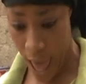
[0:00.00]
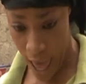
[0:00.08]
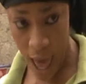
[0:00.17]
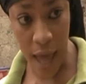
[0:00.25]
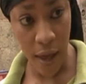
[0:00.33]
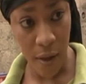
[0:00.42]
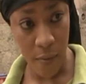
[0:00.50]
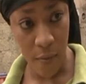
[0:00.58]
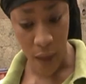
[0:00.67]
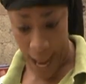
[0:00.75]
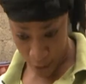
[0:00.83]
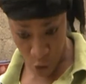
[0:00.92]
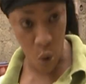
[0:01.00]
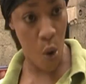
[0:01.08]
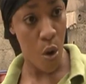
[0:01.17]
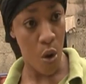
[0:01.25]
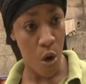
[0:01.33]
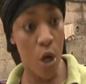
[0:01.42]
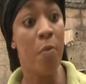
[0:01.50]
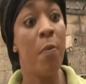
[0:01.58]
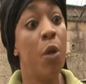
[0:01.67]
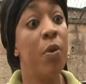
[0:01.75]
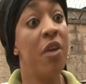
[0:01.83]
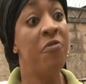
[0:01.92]
Eh? And so, no be
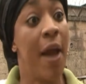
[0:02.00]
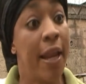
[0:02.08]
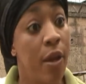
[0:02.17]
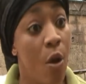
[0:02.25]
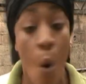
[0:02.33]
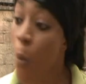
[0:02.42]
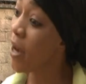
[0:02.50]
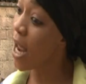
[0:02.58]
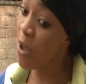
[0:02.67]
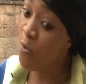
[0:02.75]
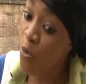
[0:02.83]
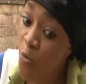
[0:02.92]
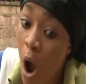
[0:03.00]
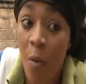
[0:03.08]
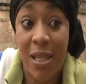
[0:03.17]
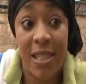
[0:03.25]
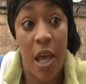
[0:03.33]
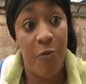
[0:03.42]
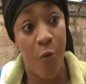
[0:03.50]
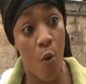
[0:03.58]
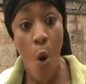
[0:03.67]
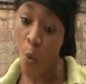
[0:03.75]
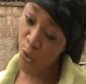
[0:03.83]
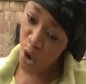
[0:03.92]
money we dey find. Whether we mumu ourselves
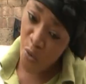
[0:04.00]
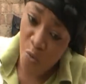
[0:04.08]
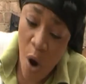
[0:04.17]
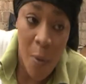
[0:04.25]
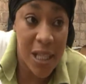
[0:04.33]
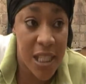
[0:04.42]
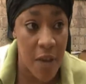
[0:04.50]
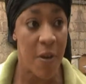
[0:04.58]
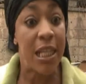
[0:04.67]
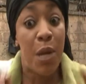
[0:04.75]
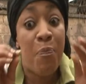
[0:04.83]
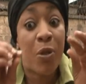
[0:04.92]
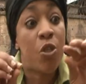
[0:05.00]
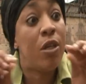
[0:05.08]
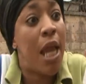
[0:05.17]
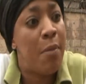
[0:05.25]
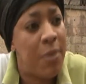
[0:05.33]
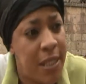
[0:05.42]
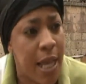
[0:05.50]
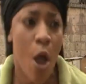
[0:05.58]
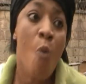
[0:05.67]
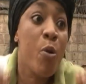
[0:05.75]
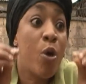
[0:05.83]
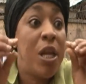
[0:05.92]
or we no mumu ourselves, the bottom line be
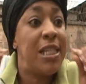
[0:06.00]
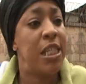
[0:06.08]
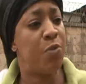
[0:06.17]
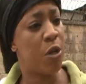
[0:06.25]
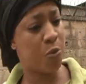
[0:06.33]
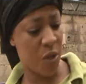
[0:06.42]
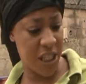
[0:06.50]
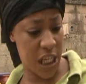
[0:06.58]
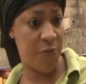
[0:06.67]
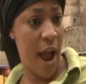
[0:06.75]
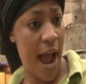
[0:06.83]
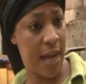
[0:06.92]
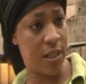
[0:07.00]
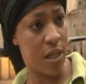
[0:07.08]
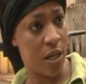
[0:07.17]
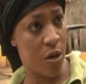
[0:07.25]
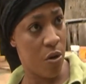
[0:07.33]
say, we go they see small change for our hand.